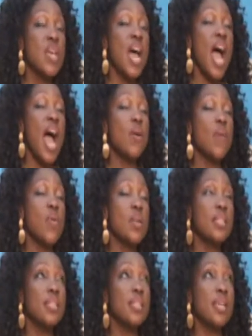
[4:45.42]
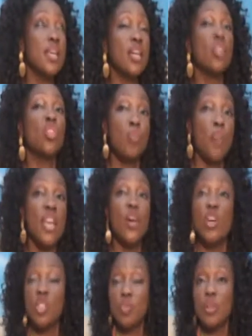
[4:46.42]
I was in an orthopedic
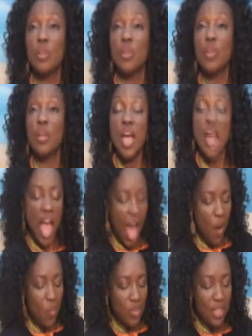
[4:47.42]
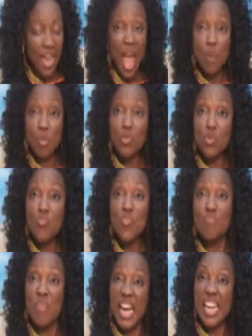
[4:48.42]
hospital. I was not able to
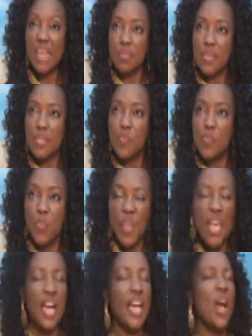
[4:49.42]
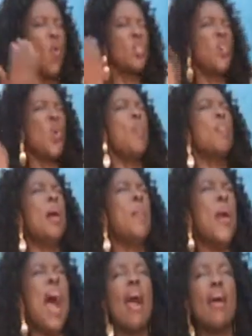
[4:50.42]
move my limbs. And I was on my
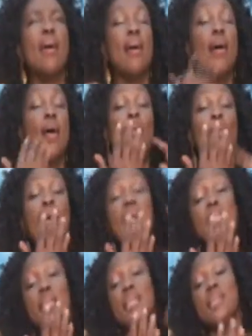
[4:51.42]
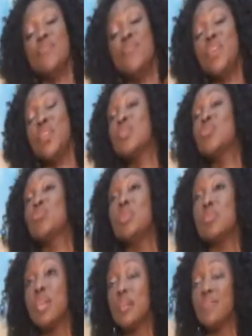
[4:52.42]
back writing the video
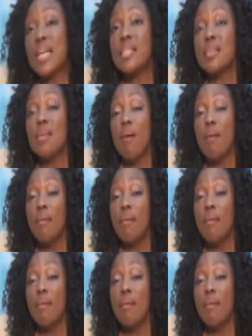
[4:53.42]
script of that song.